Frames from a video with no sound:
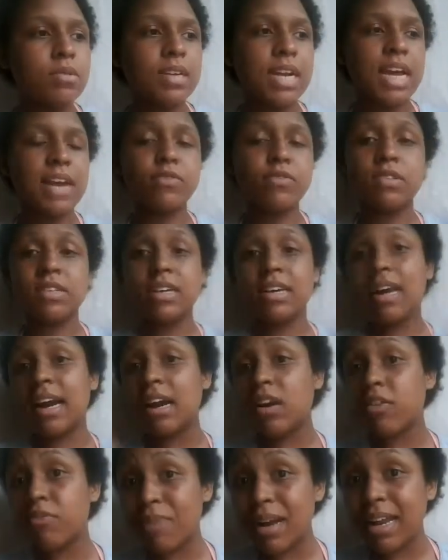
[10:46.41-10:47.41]
that I have to take
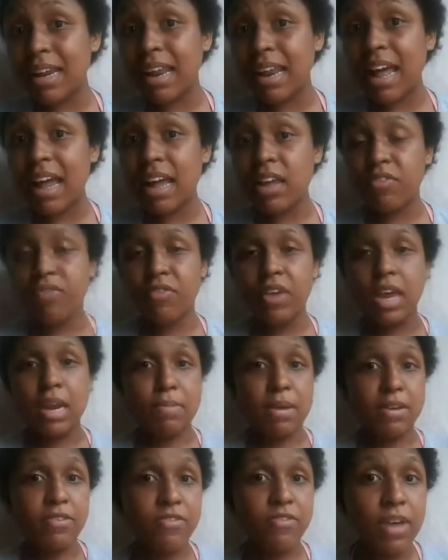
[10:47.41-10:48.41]
care of my life and
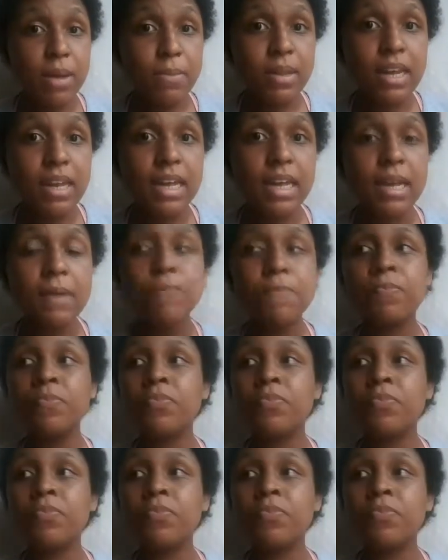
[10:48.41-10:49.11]
my family.